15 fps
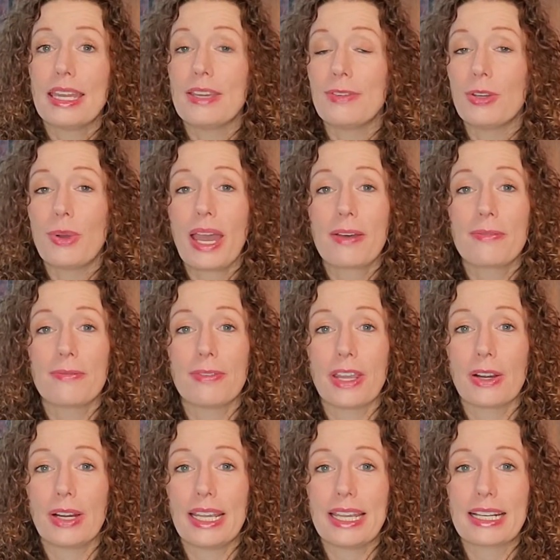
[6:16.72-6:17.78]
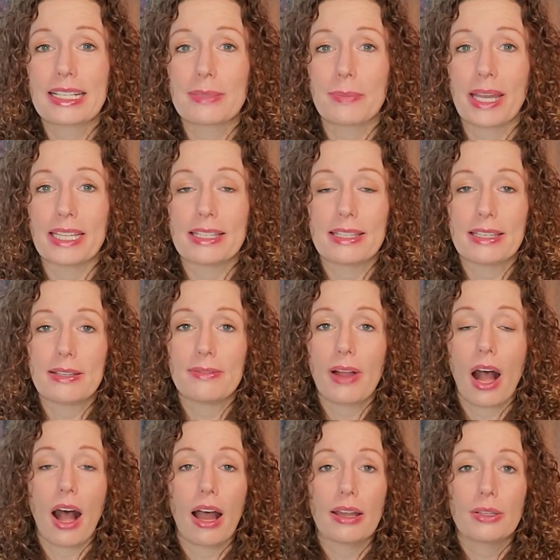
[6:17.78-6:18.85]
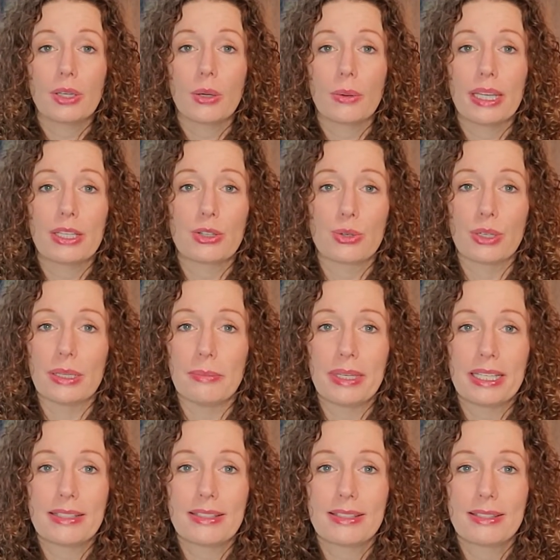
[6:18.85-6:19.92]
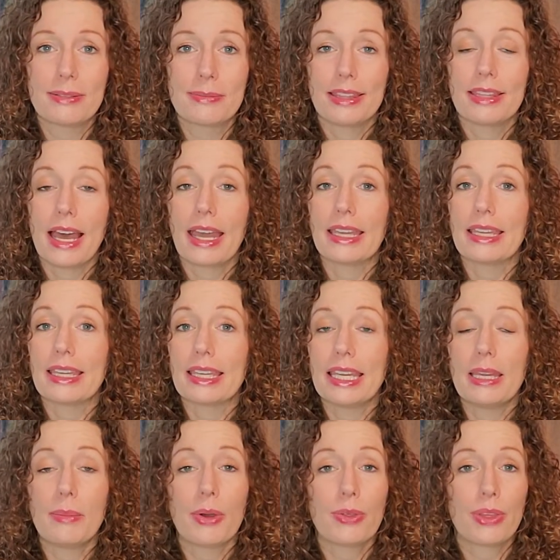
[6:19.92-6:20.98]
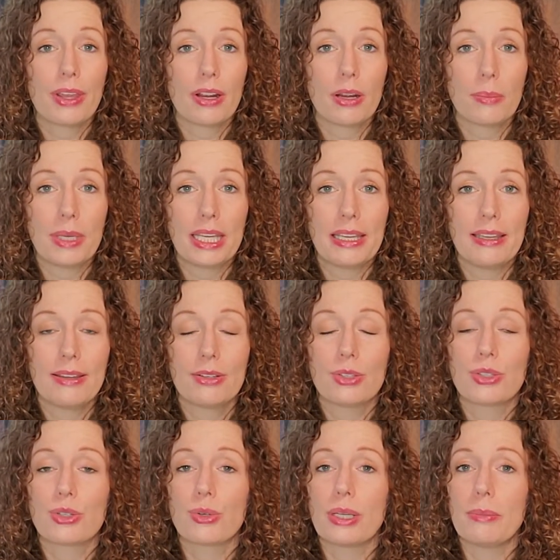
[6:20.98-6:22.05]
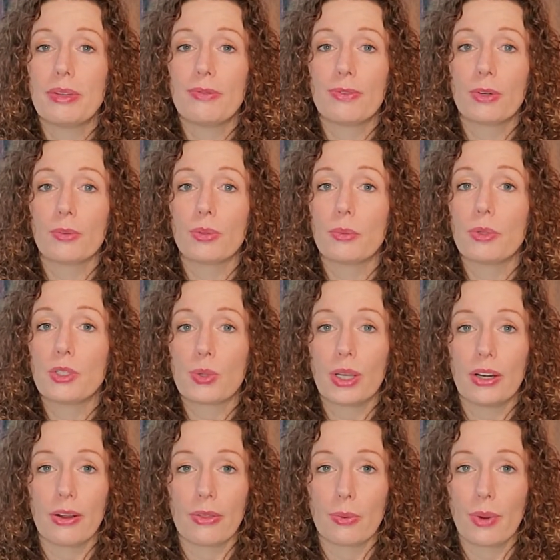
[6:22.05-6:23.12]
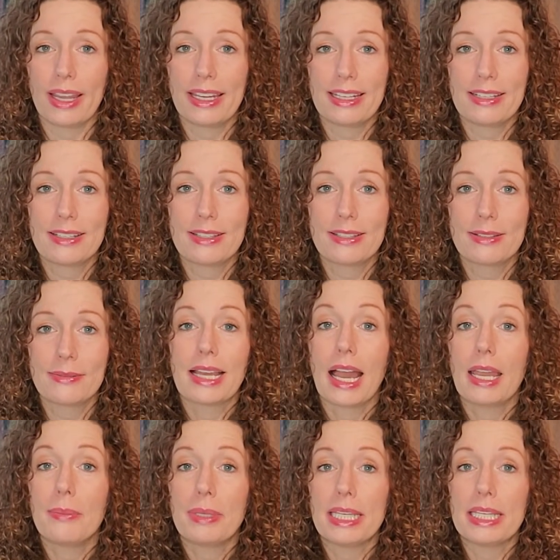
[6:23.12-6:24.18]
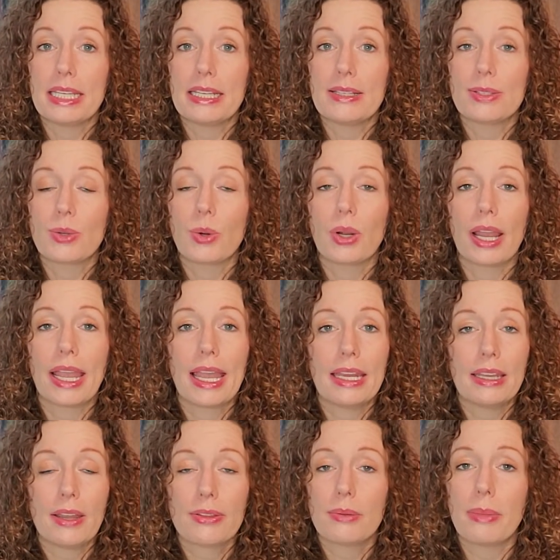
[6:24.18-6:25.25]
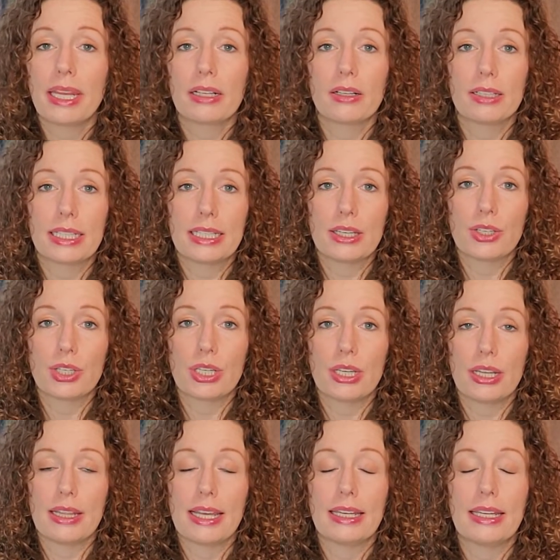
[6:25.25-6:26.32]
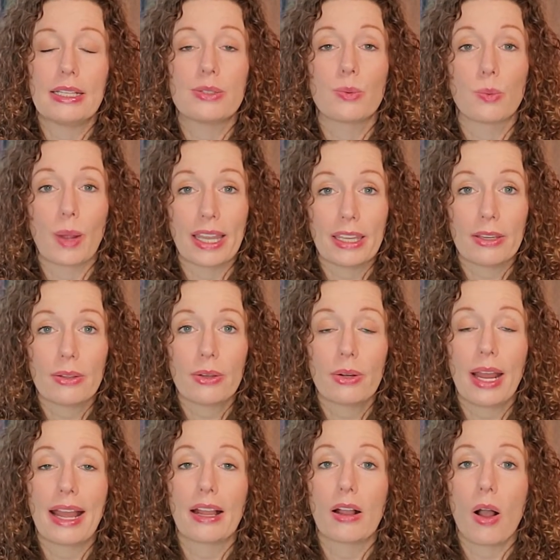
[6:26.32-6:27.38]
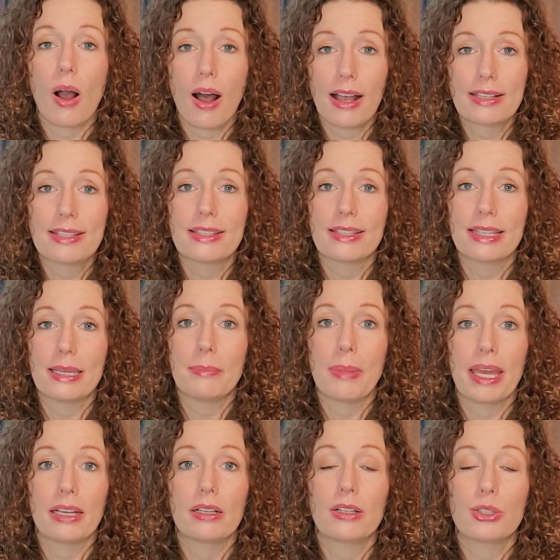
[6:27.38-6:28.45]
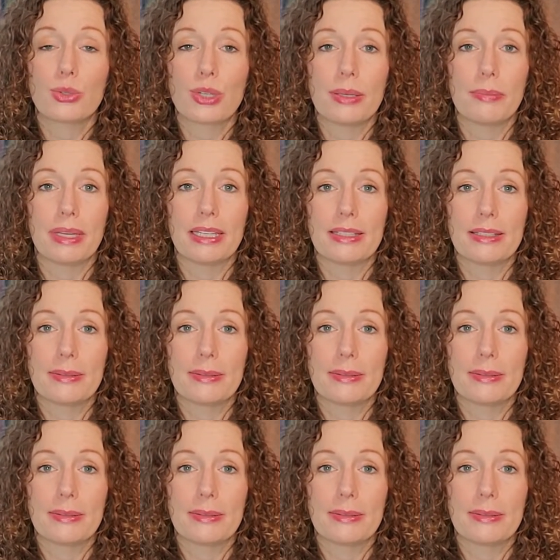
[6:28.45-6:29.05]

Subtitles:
If you have very expensive ongoing treatments like chemotherapy, treatment for rheumatoid arthritis, diabetes, or any other medical condition that needs regular and costly medical treatment,